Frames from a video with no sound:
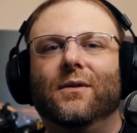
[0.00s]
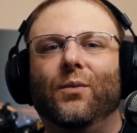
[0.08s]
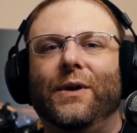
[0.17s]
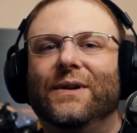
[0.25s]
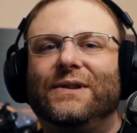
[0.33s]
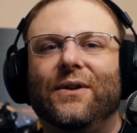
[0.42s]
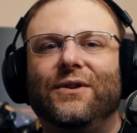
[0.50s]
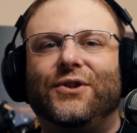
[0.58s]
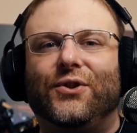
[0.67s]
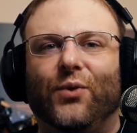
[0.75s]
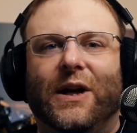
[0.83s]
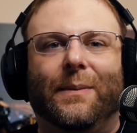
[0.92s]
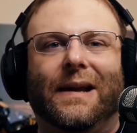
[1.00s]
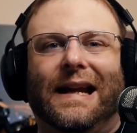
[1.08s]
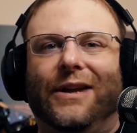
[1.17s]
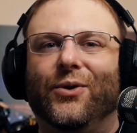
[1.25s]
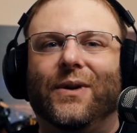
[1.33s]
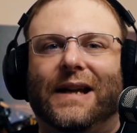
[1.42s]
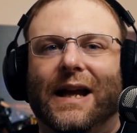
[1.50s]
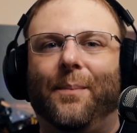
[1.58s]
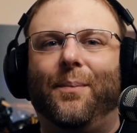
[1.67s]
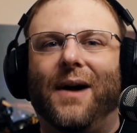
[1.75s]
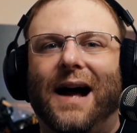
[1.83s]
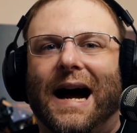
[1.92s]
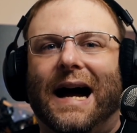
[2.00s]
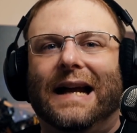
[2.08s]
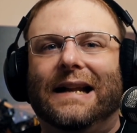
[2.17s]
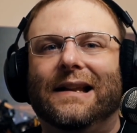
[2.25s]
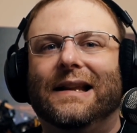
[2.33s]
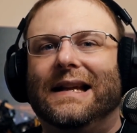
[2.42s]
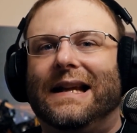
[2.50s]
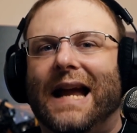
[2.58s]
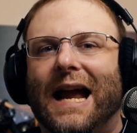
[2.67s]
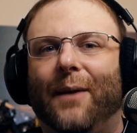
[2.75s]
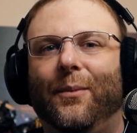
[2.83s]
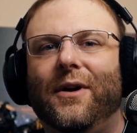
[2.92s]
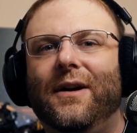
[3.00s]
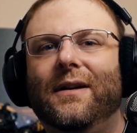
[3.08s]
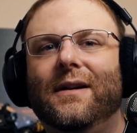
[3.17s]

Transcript: When you start streaming and you get behind the camera,